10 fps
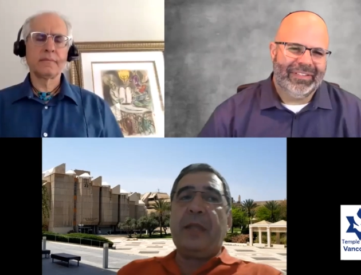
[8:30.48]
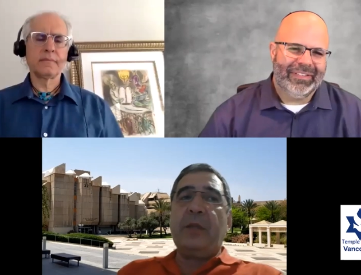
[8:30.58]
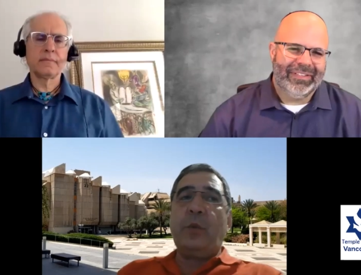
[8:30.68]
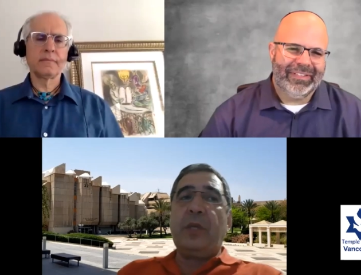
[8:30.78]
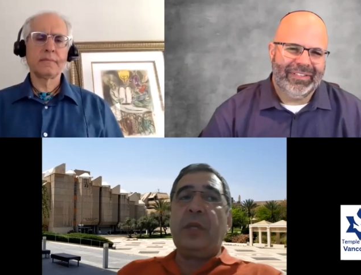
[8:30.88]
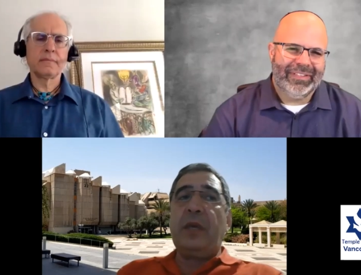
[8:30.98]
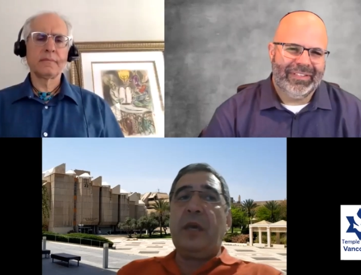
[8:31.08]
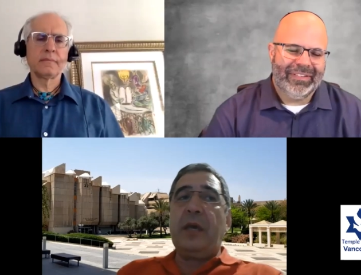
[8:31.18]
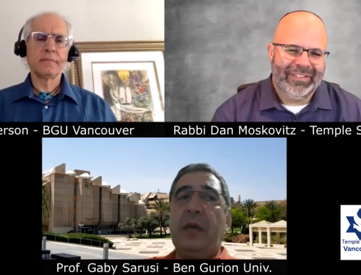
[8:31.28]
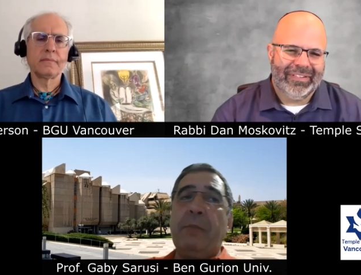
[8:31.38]
Speaker 1: and we
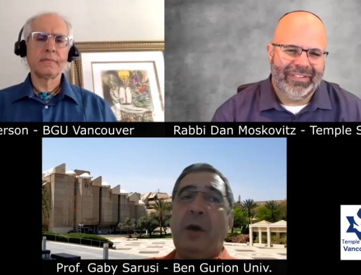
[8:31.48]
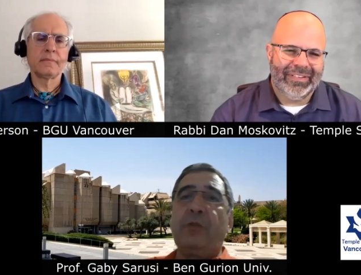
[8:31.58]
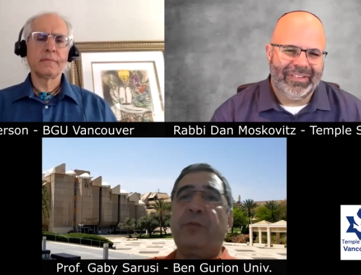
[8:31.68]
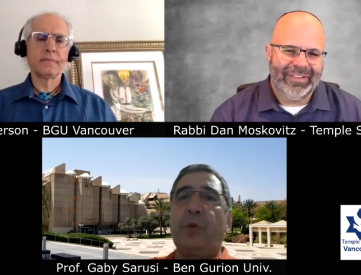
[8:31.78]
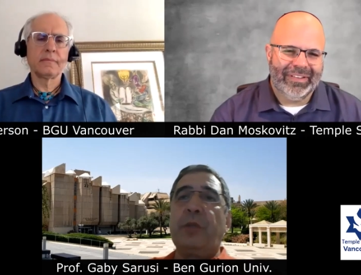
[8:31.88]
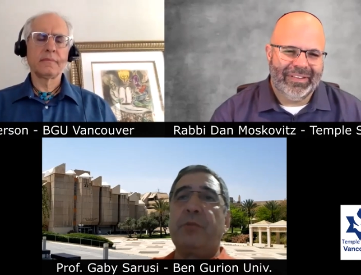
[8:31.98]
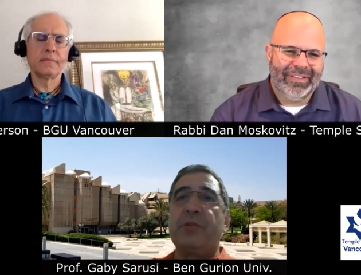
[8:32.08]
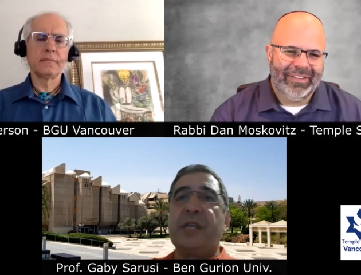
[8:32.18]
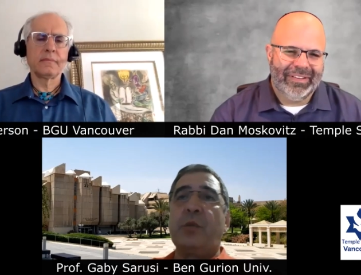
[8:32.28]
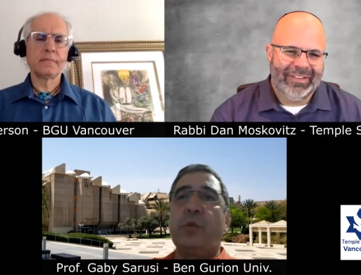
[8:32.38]
uh, about
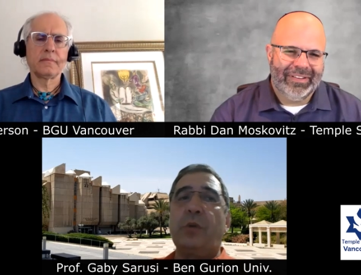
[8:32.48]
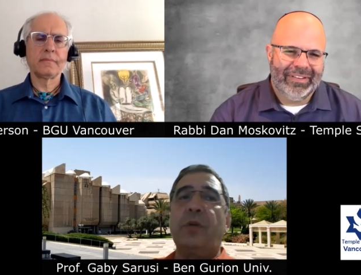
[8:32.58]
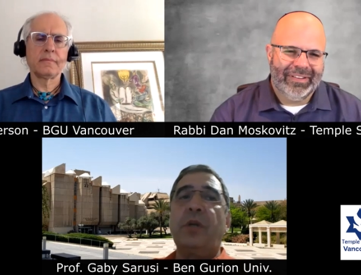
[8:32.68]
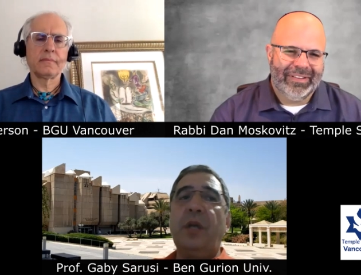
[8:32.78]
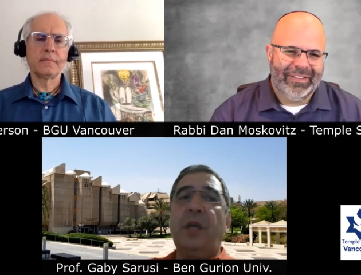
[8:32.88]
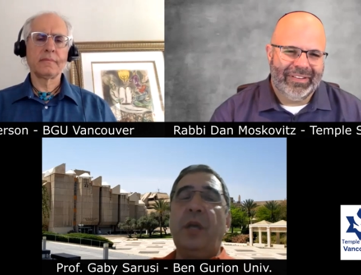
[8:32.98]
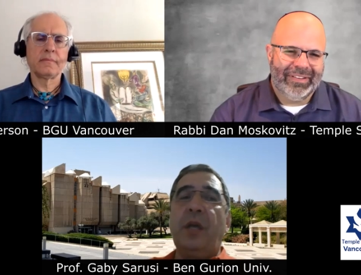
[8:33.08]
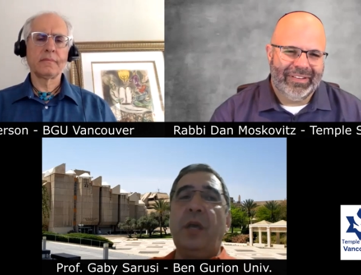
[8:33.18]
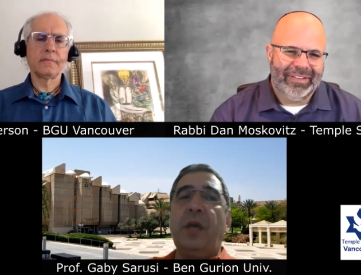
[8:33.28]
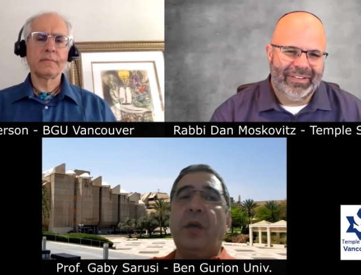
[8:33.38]
40% were
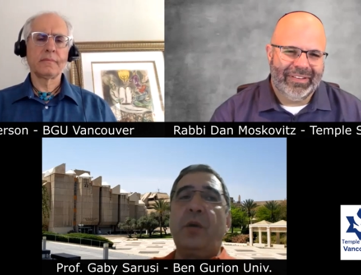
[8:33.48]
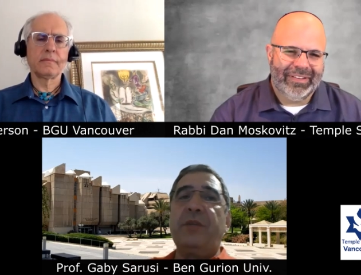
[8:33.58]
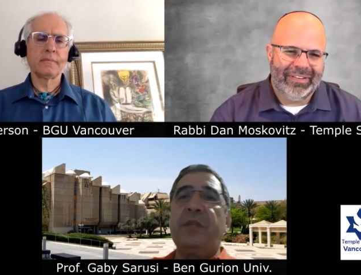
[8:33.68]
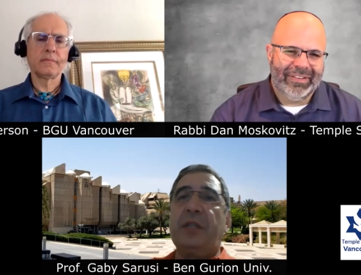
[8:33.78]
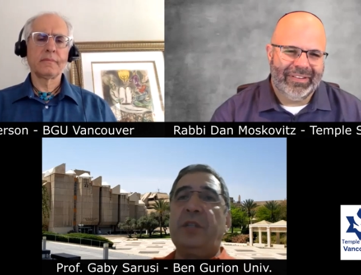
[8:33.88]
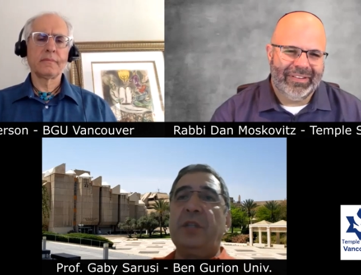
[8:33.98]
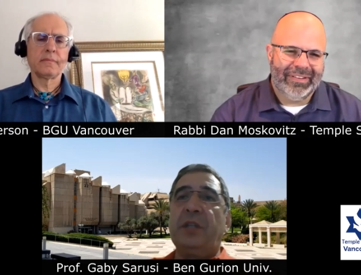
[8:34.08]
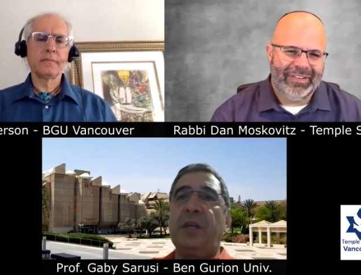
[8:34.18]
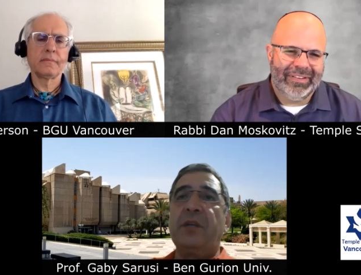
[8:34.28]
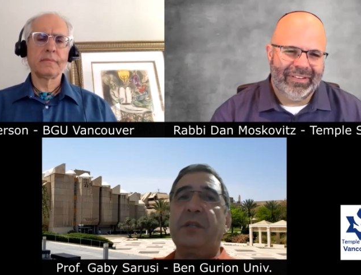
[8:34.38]
uh,
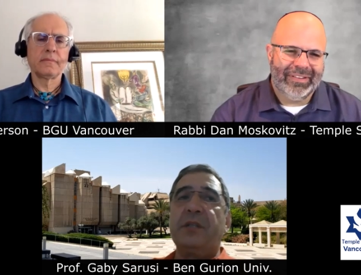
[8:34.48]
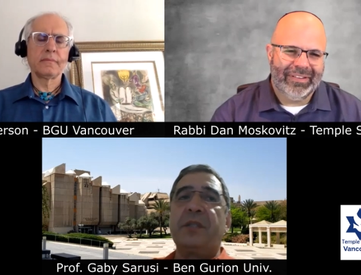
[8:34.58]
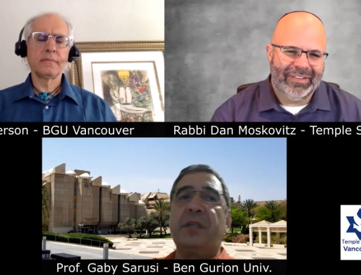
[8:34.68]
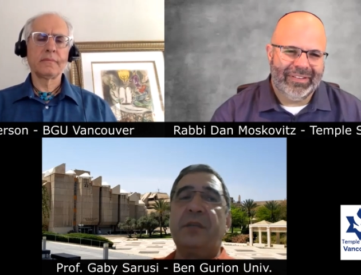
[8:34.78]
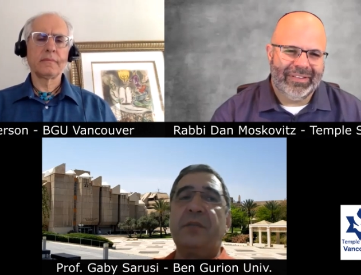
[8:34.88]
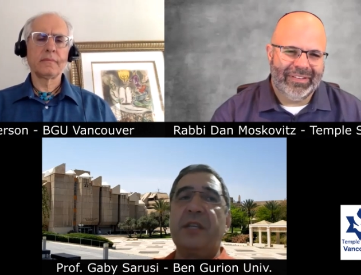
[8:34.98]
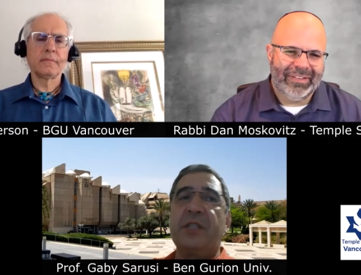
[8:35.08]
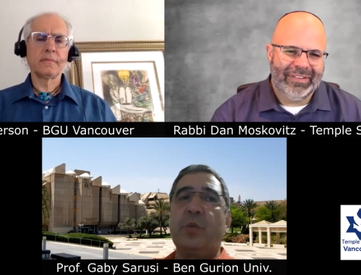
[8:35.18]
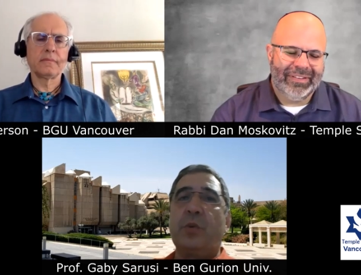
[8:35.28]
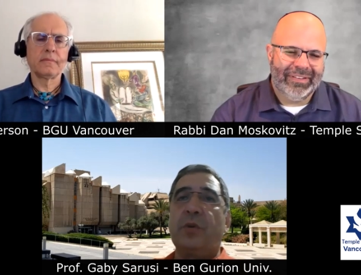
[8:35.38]
COVID-19 carriers, and the
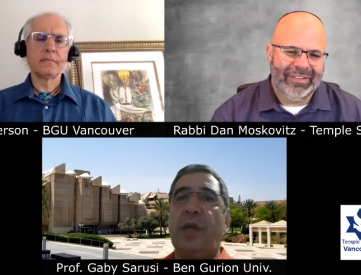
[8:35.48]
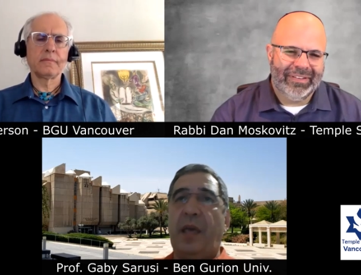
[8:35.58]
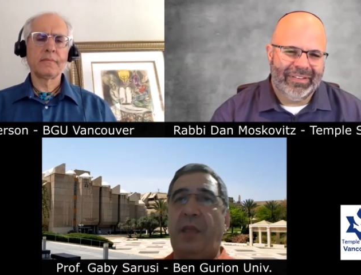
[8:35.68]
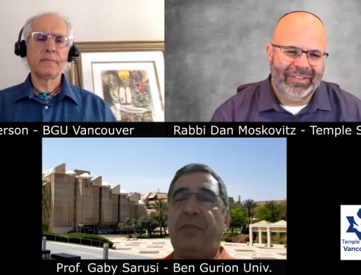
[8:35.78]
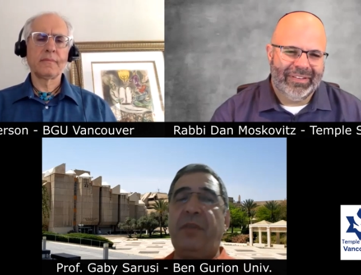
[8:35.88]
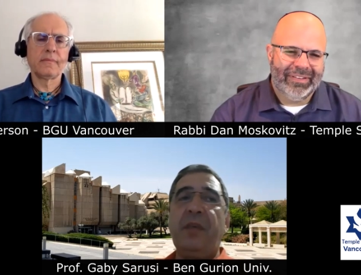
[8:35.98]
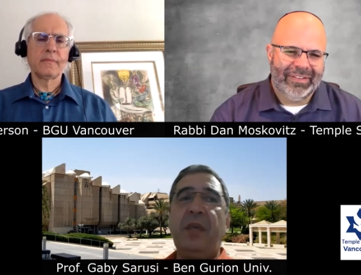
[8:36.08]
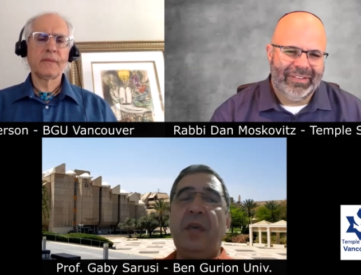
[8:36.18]
rest were healthy.